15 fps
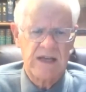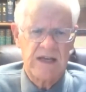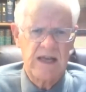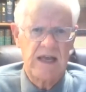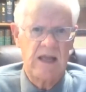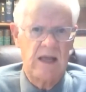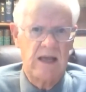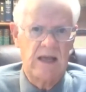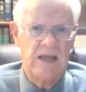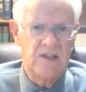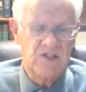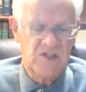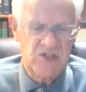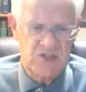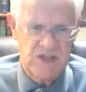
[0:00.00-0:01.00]
He
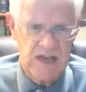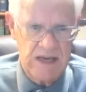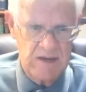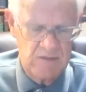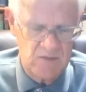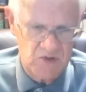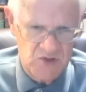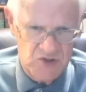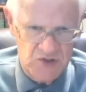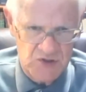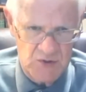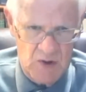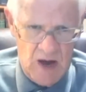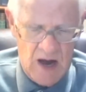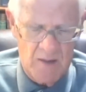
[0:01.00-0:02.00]
seems
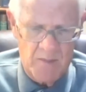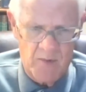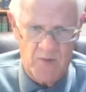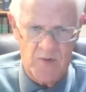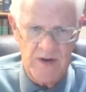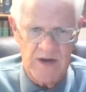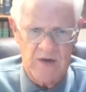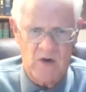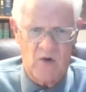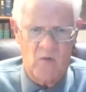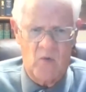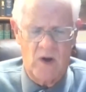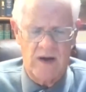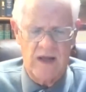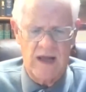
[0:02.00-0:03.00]
to operate or
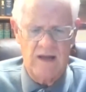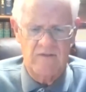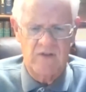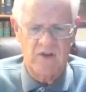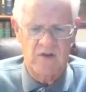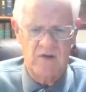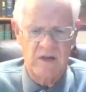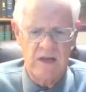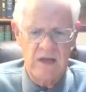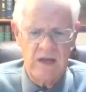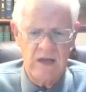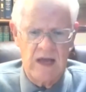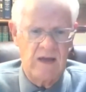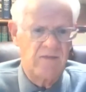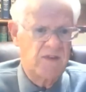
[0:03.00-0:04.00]
what have you.
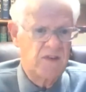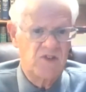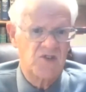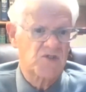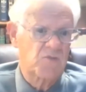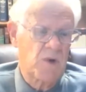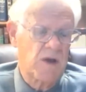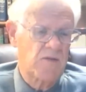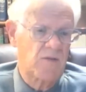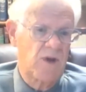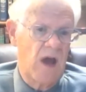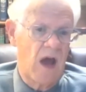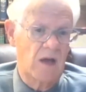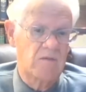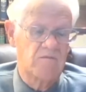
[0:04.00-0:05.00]
And they just rather
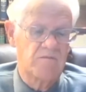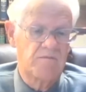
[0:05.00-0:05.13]
not.